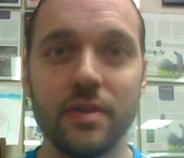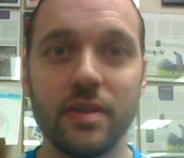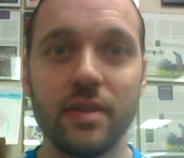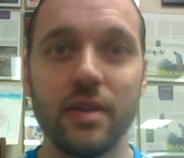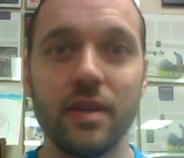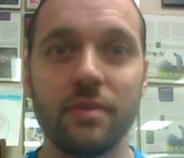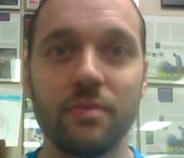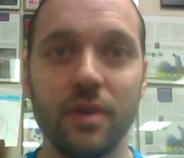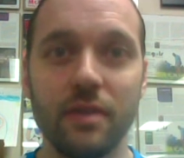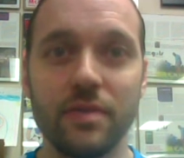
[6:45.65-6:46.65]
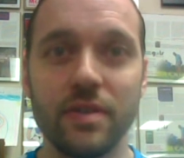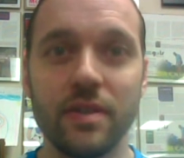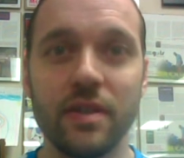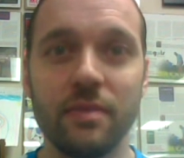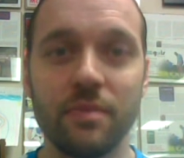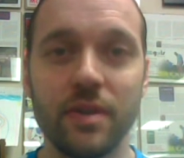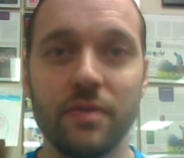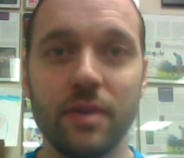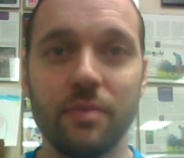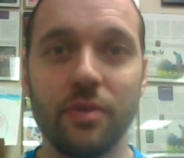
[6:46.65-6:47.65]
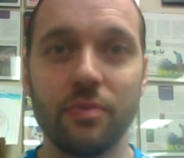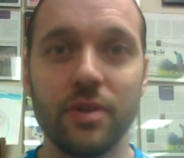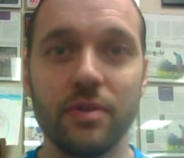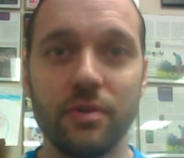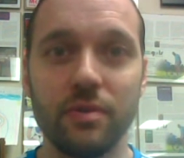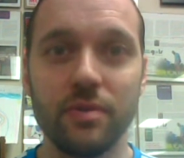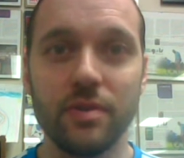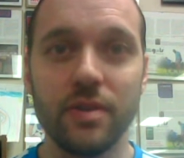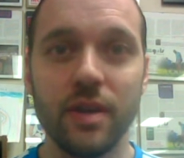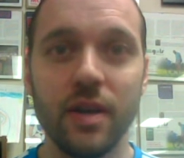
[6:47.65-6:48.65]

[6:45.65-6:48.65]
League game where I've seen them give up 3 goals.